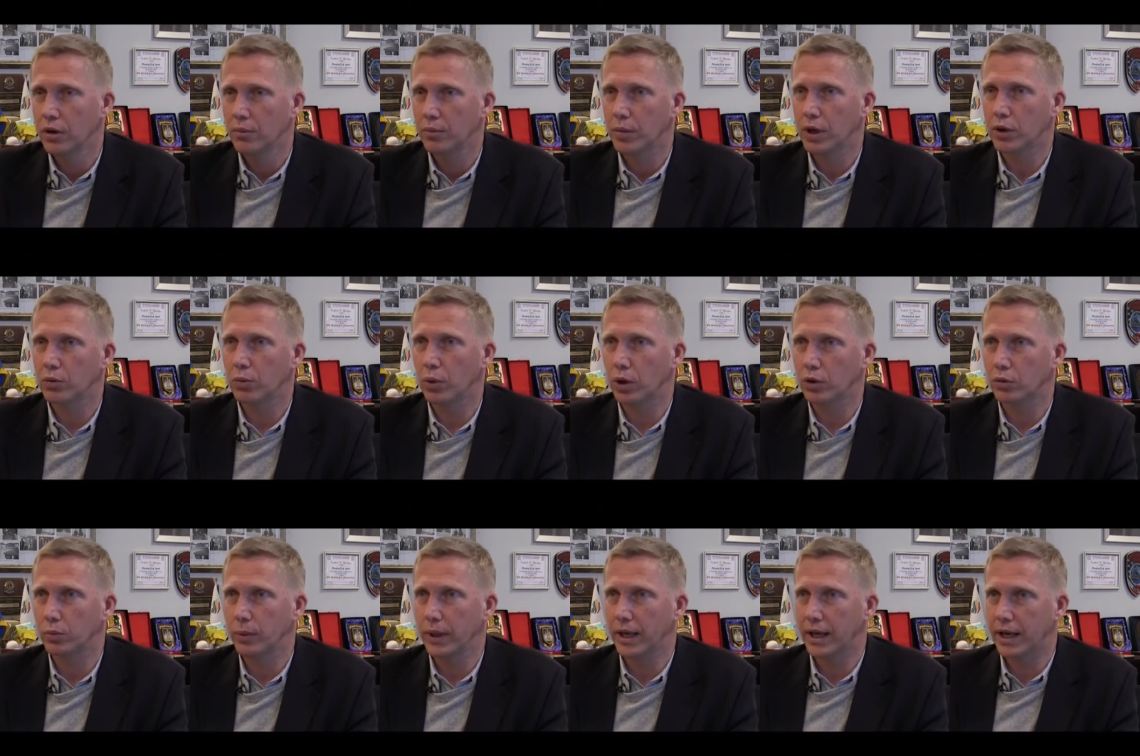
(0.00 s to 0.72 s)
But
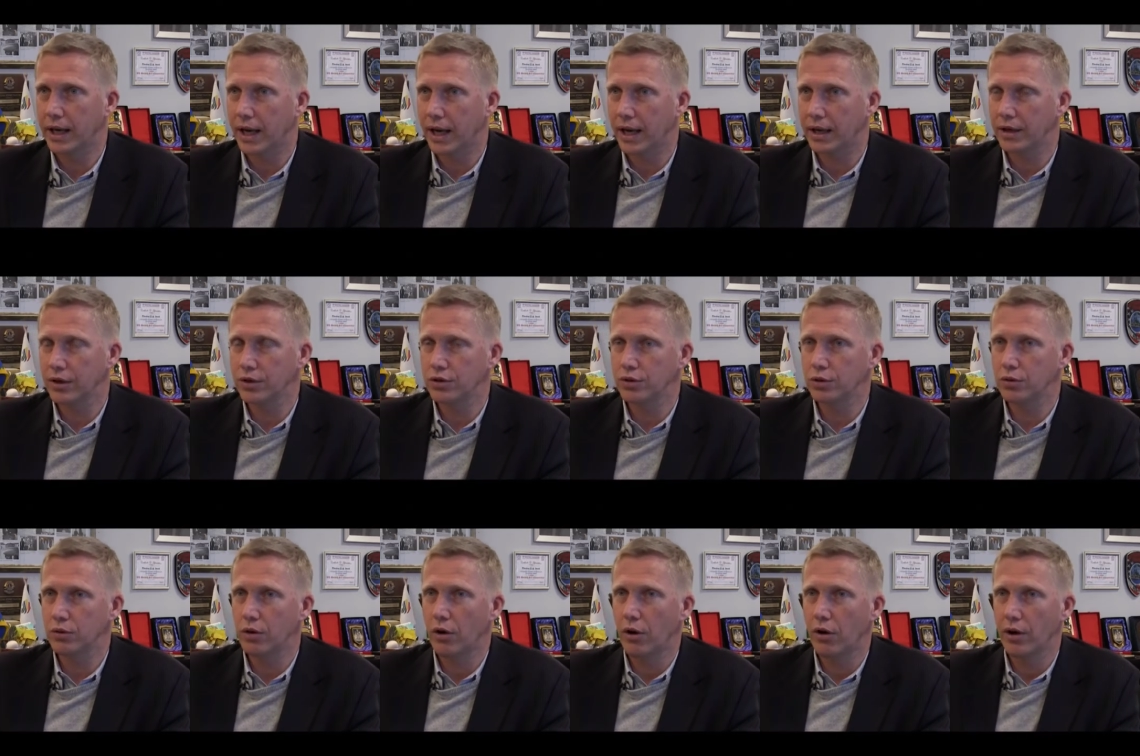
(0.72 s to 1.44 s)
what we can
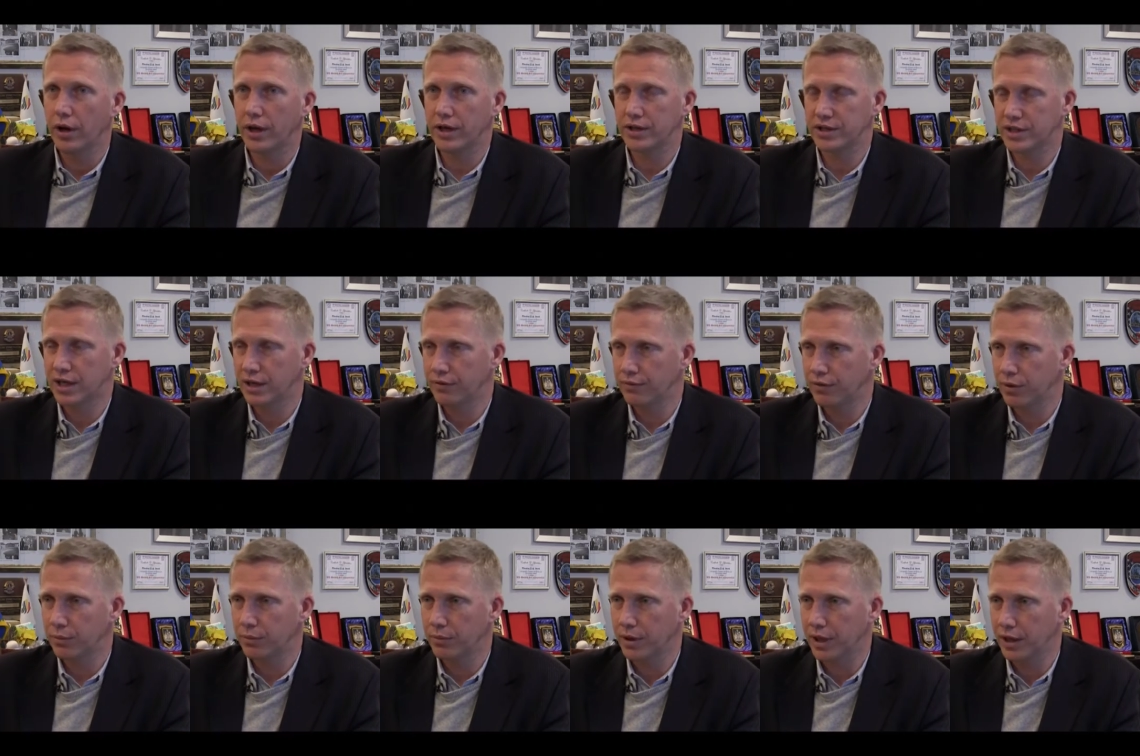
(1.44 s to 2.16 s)
do is give
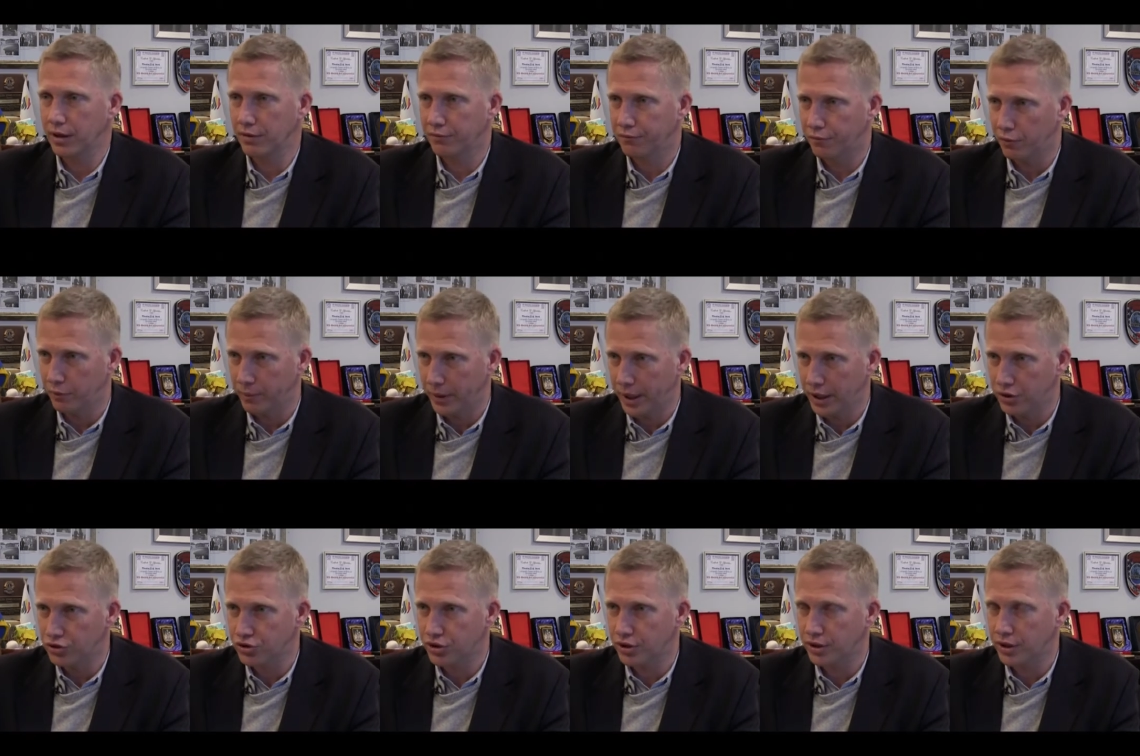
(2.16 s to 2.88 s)
them the
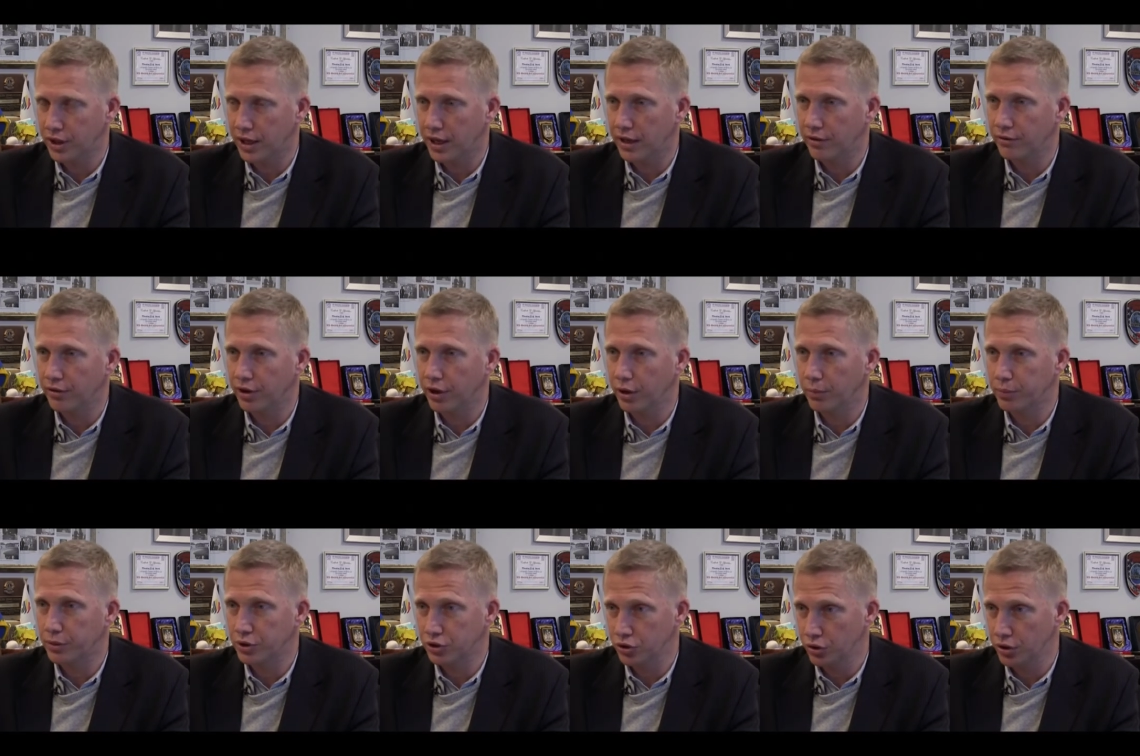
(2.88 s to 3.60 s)
information and the
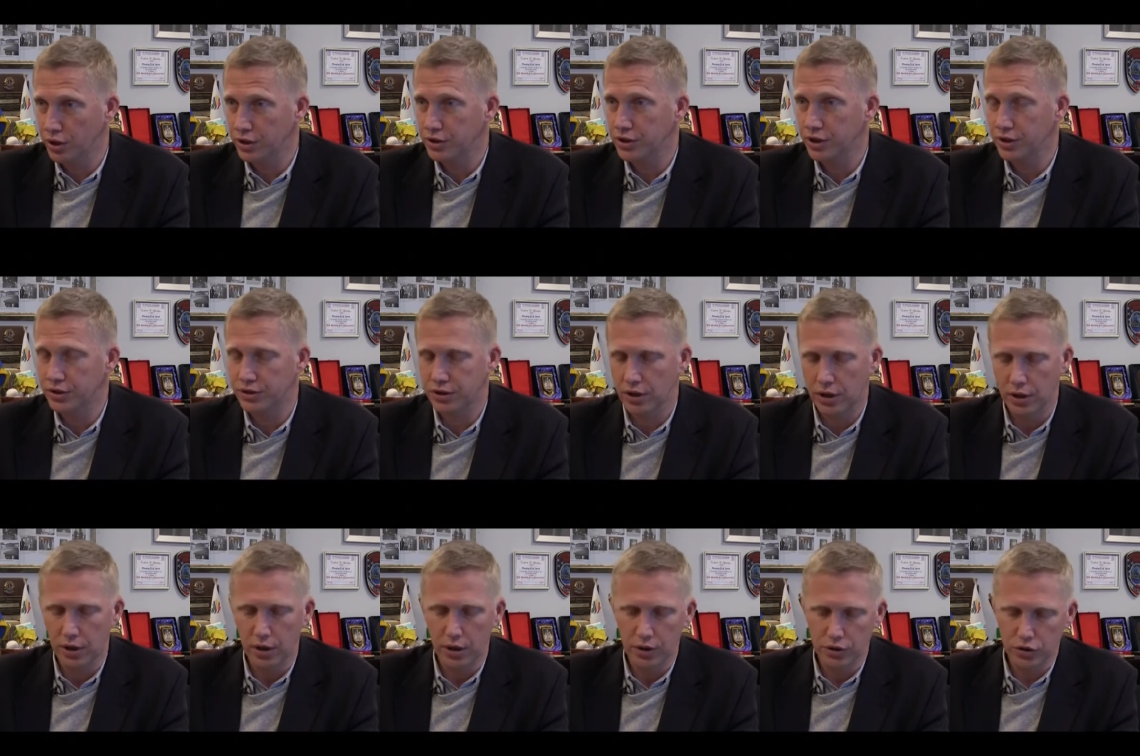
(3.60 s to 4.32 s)
opportunities
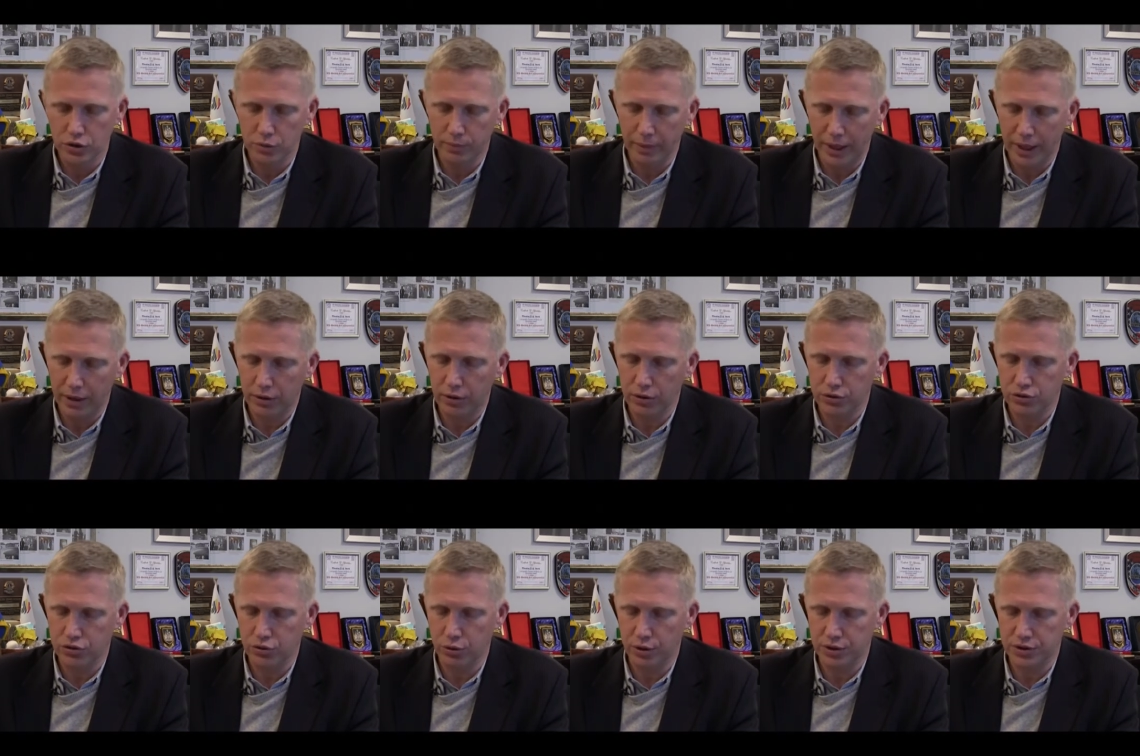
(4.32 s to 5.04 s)
to make
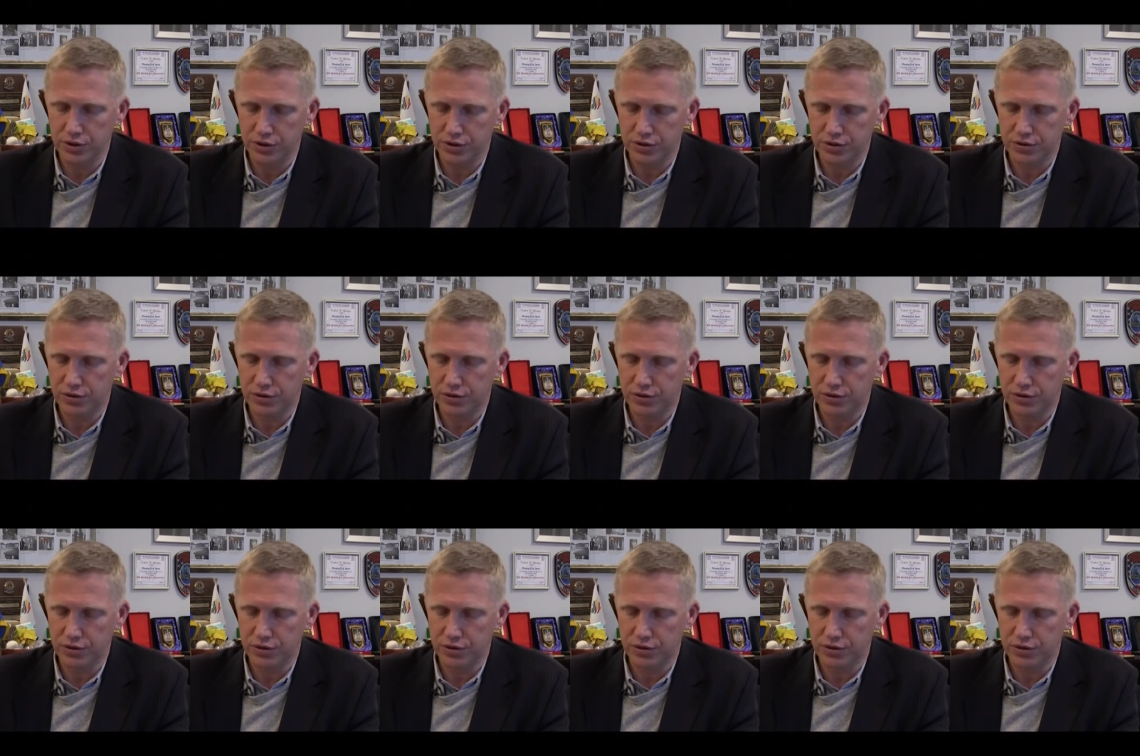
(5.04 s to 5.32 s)
those choices.